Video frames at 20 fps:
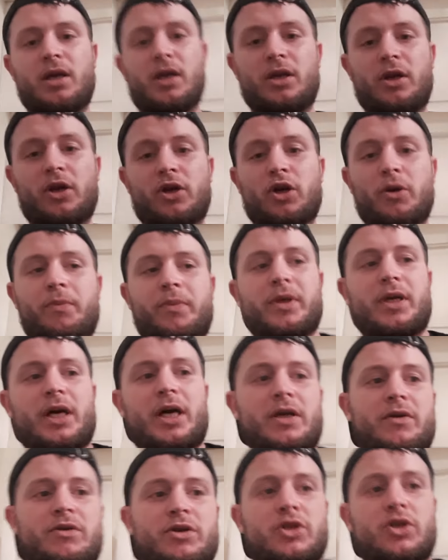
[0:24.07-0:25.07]
a couple of
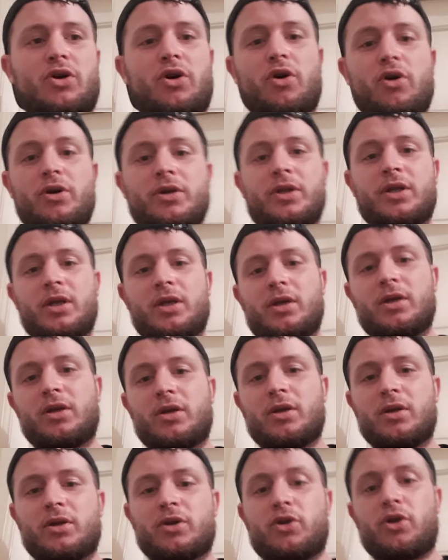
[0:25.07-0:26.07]
guys from Scotland
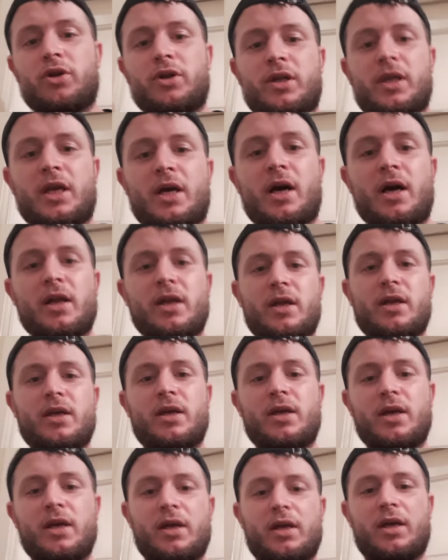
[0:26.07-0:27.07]
down there
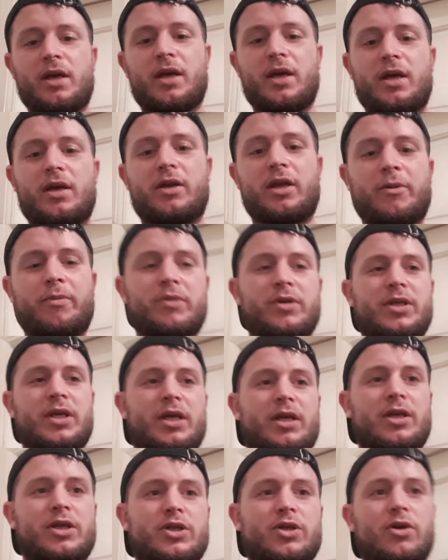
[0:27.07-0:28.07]
uh,
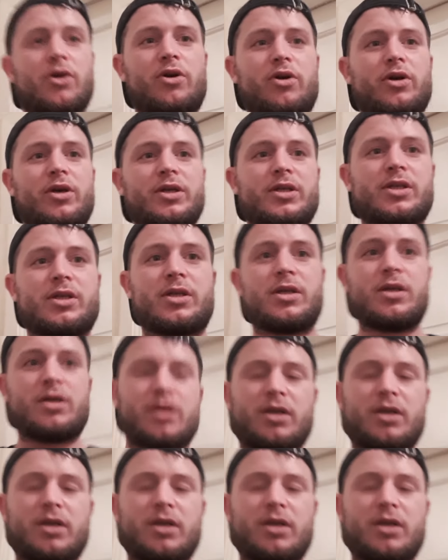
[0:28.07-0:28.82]
representing the Scots.